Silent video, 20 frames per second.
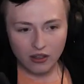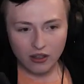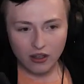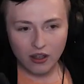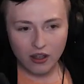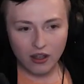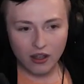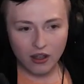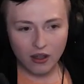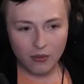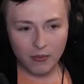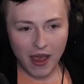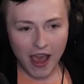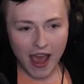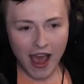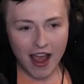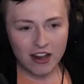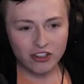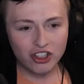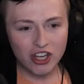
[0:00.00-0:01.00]

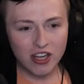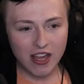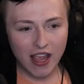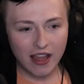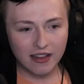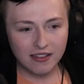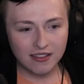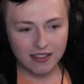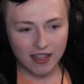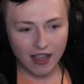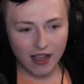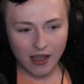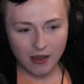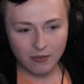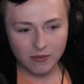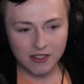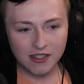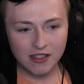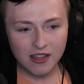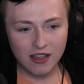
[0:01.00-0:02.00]
Hatching
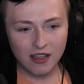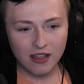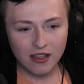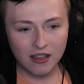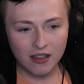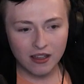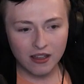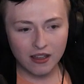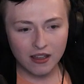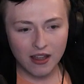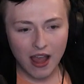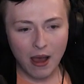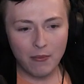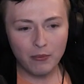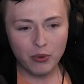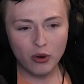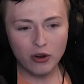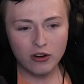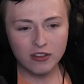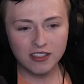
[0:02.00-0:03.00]
enzymes. The
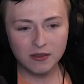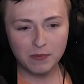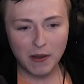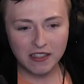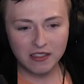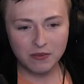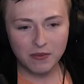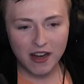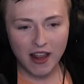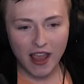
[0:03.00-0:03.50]
Emperor's specimen